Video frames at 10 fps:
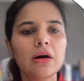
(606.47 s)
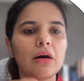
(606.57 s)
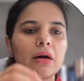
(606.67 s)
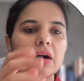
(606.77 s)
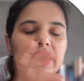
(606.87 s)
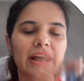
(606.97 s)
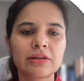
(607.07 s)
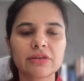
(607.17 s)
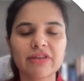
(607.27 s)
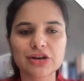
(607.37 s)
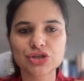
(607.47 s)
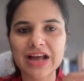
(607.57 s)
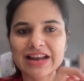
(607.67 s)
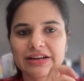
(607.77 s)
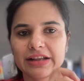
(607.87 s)
Again, the
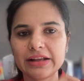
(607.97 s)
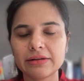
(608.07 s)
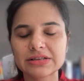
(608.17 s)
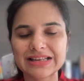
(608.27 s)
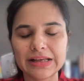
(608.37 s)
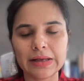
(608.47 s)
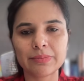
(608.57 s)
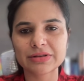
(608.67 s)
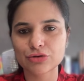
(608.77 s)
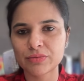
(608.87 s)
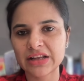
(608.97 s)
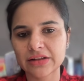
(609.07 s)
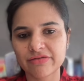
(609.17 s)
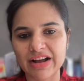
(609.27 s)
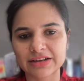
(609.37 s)
functionality, sleep, and so many
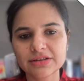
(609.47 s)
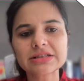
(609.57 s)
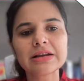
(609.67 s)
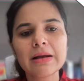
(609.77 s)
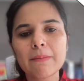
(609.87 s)
other factors.